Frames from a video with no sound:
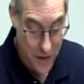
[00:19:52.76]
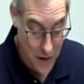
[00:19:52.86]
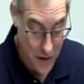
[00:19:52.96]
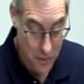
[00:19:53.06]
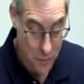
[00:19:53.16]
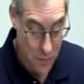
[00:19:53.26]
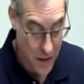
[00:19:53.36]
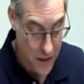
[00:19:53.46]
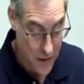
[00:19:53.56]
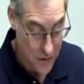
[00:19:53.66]
and
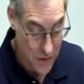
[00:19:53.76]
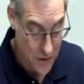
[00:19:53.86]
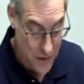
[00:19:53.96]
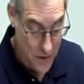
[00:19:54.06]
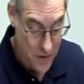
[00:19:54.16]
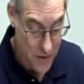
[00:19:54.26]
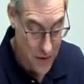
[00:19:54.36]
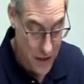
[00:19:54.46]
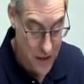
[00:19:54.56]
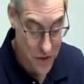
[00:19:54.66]
reigned. The
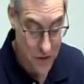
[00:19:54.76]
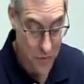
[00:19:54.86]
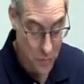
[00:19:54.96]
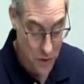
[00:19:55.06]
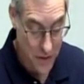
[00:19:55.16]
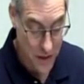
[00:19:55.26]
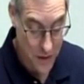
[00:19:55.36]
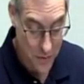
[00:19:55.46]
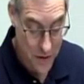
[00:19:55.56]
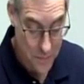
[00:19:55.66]
nations were
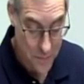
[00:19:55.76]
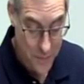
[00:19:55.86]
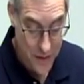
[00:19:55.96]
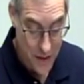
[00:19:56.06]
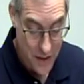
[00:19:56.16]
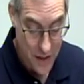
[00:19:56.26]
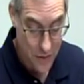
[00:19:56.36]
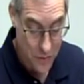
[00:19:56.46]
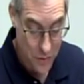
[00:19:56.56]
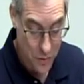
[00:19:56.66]
angry,
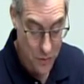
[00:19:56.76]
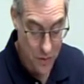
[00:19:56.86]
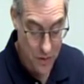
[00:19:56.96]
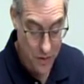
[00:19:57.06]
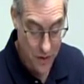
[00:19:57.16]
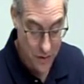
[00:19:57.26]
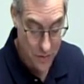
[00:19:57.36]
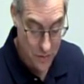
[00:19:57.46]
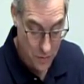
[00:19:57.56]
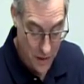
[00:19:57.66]
and your
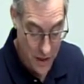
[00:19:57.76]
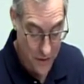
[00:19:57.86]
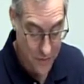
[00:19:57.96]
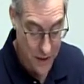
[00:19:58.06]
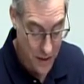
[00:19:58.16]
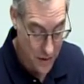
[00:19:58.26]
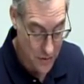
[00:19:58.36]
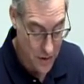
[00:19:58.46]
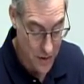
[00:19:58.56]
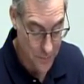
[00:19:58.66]
wrath has
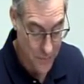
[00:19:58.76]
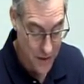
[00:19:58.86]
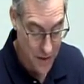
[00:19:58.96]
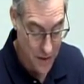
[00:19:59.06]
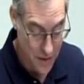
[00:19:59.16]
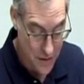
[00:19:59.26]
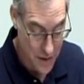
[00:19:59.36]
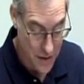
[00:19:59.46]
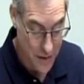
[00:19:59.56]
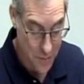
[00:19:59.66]
come, and the
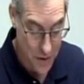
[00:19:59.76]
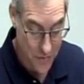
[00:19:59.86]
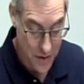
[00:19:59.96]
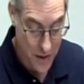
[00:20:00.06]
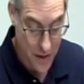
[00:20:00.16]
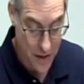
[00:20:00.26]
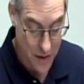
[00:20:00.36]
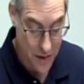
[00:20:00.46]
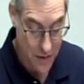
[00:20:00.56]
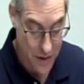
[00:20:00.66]
time of the dead,
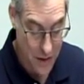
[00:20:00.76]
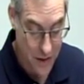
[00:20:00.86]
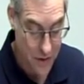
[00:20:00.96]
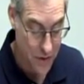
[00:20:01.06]
and they